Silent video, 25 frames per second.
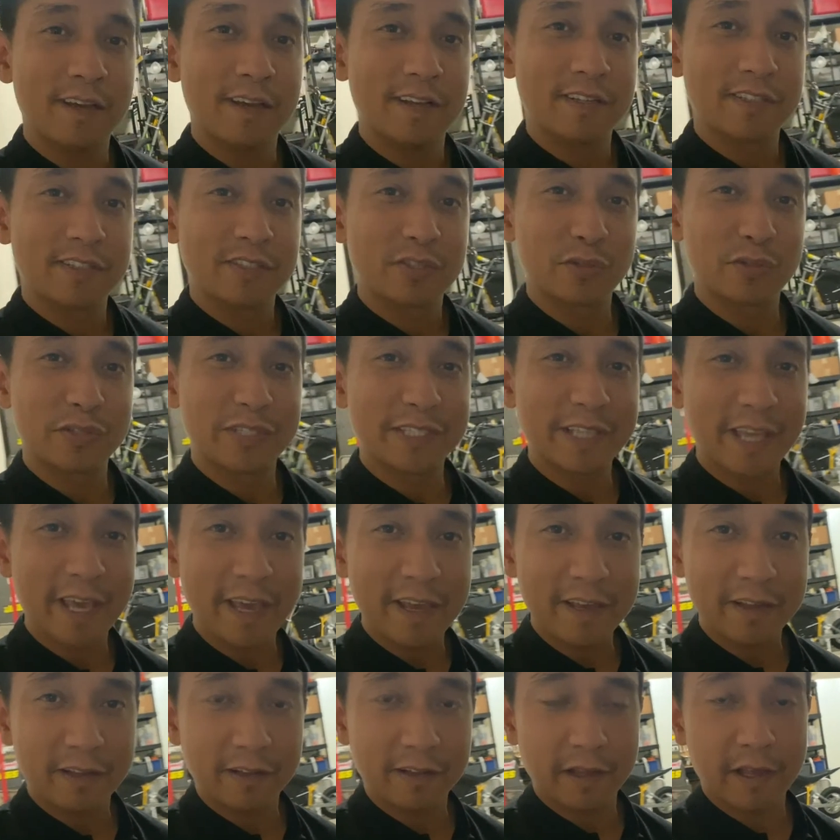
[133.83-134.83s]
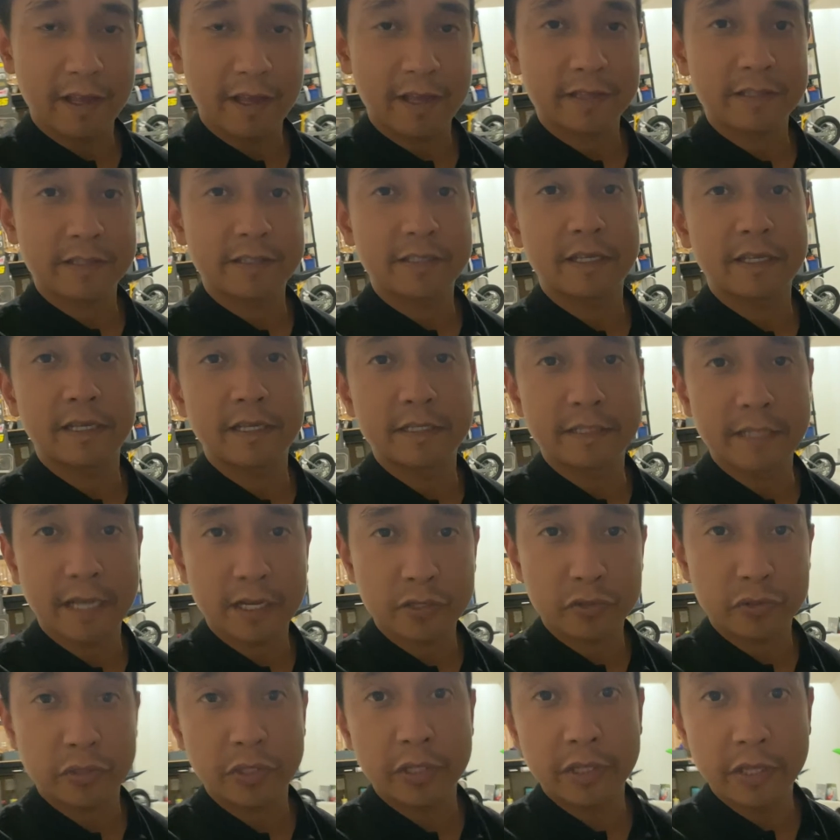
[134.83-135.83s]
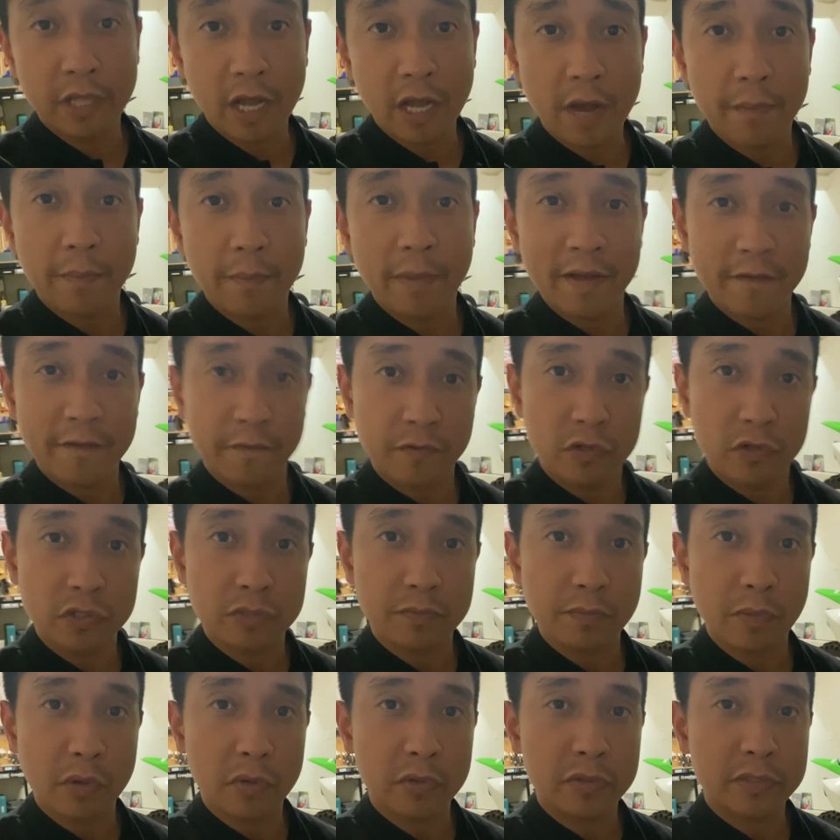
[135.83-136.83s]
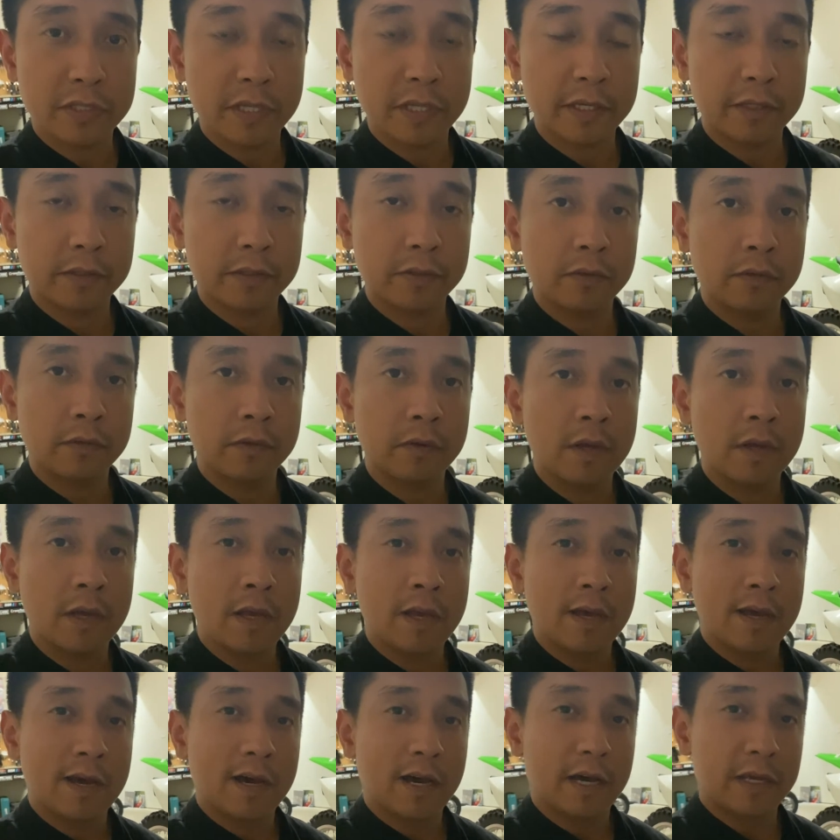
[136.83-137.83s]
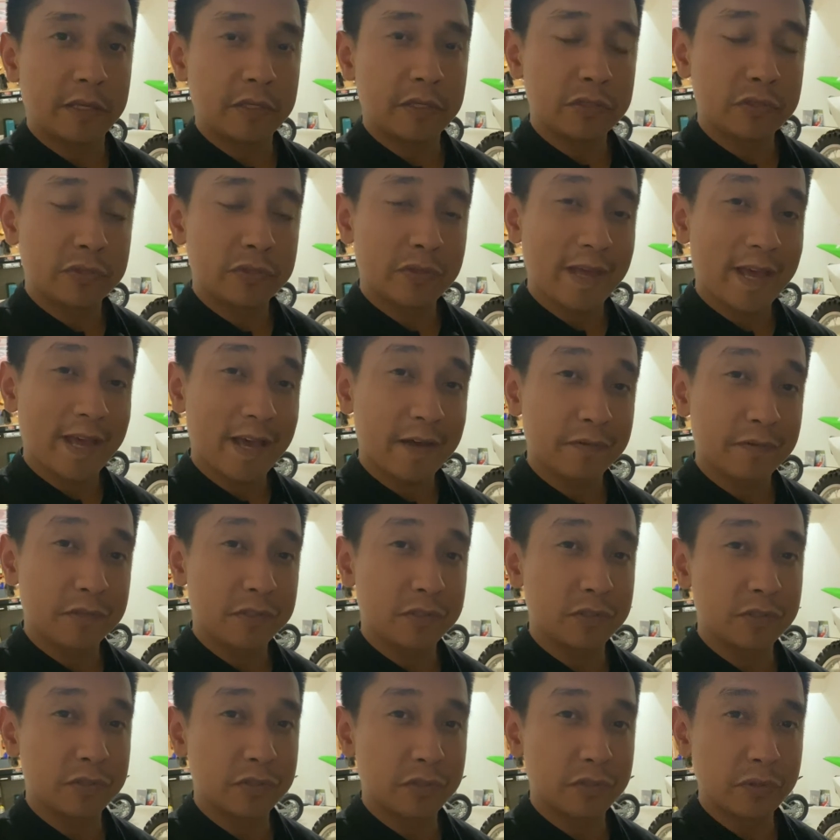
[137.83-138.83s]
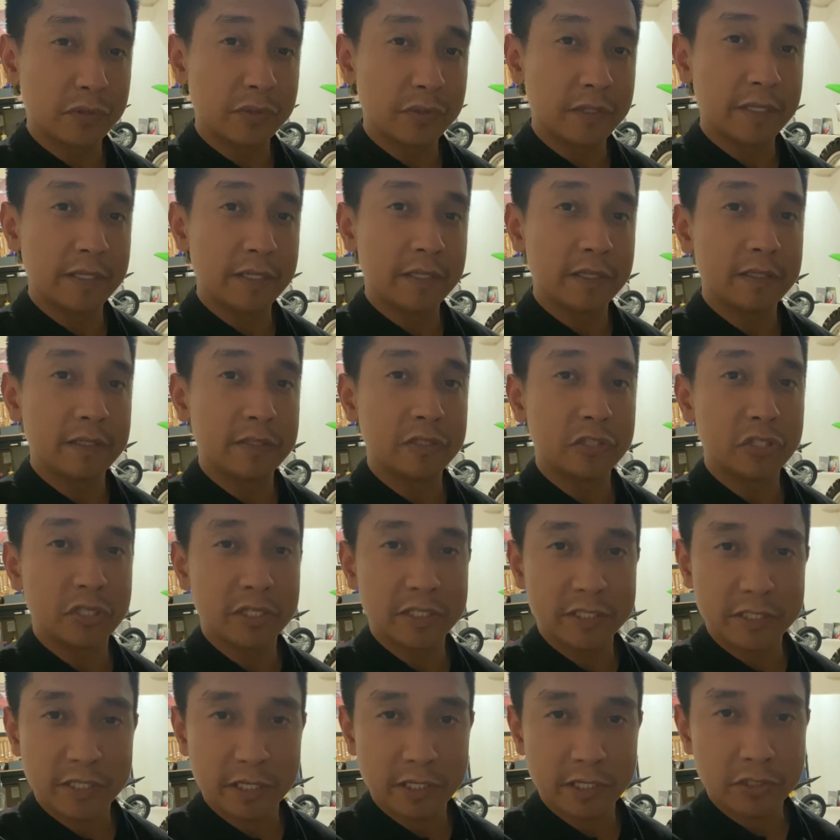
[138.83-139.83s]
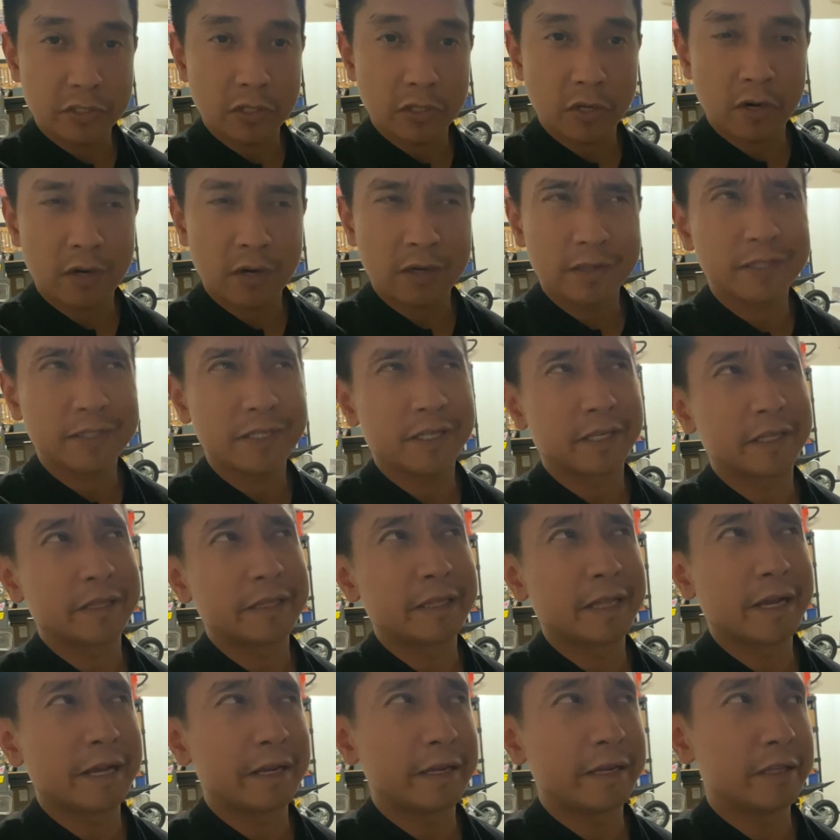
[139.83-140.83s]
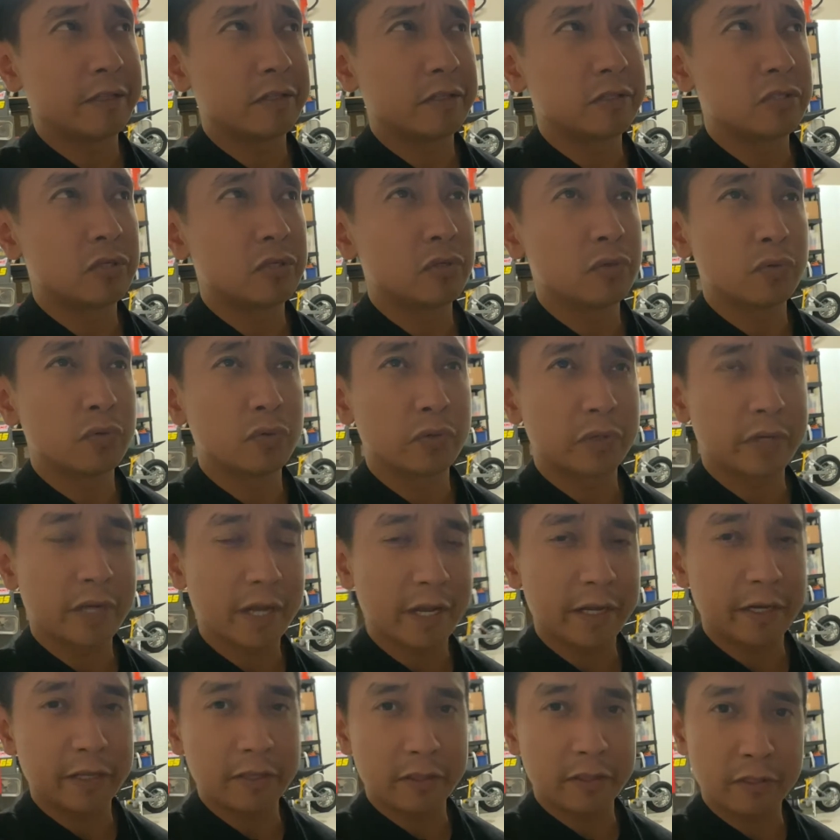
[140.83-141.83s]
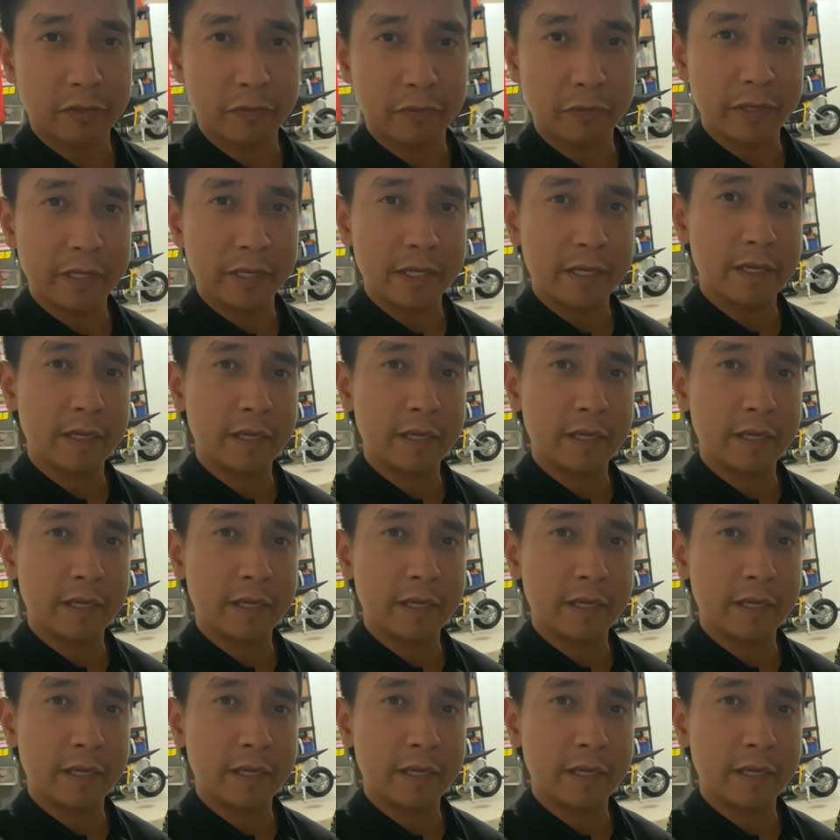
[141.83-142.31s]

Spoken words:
So this KLX is actually not my first motorcycle. I used to have a Suzuki GSXR, it's like a 92 or 93,